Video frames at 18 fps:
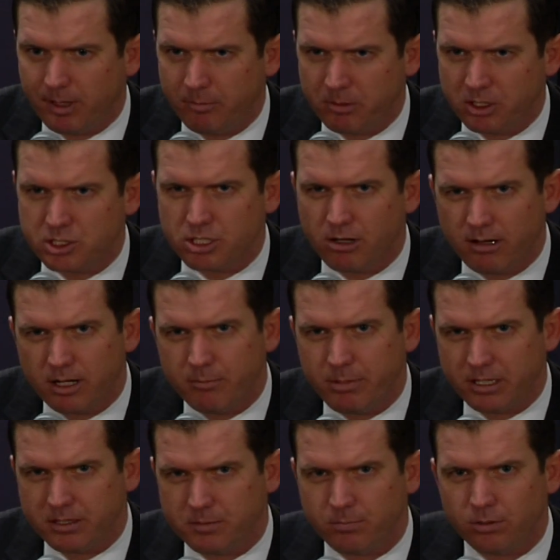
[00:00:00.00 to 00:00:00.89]
I'm going to talk
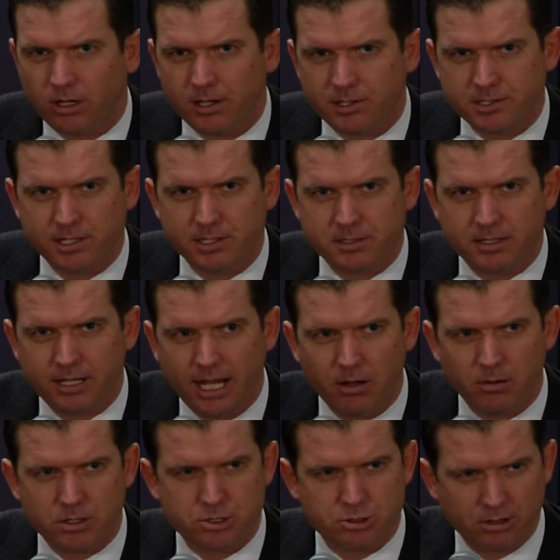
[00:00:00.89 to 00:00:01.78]
about the process and
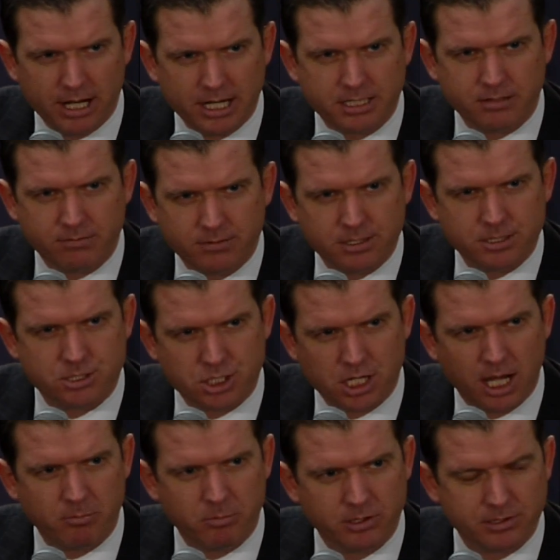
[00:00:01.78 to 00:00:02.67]
how attractive this
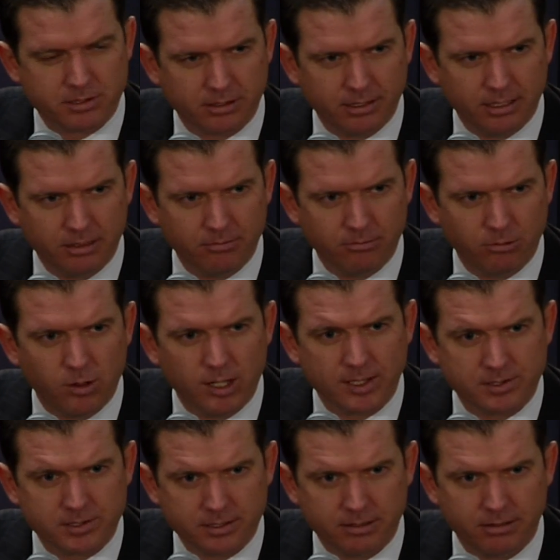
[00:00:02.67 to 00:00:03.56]
job is and it
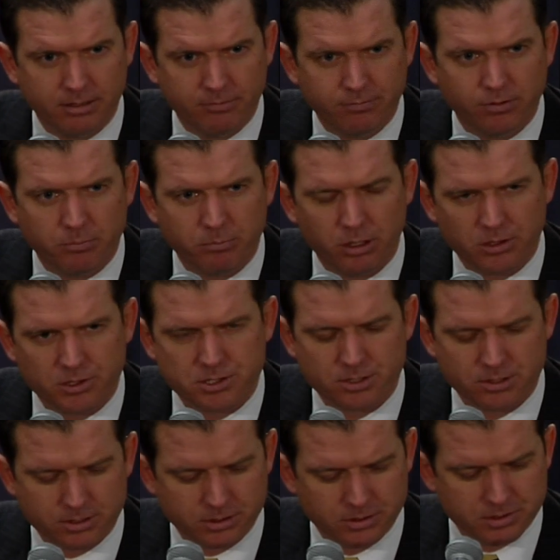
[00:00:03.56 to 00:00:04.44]
was in football
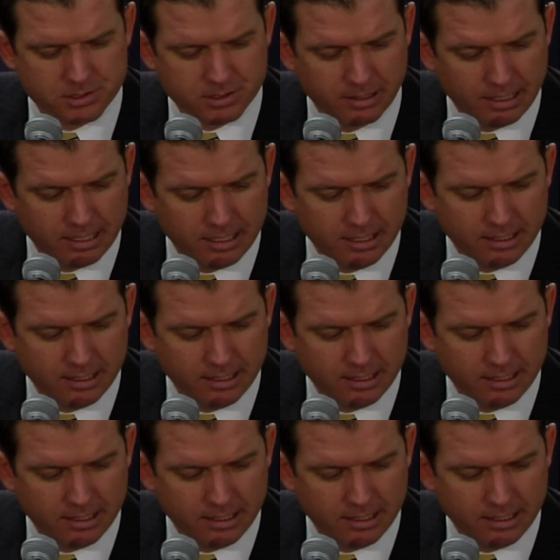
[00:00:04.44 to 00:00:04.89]
circles.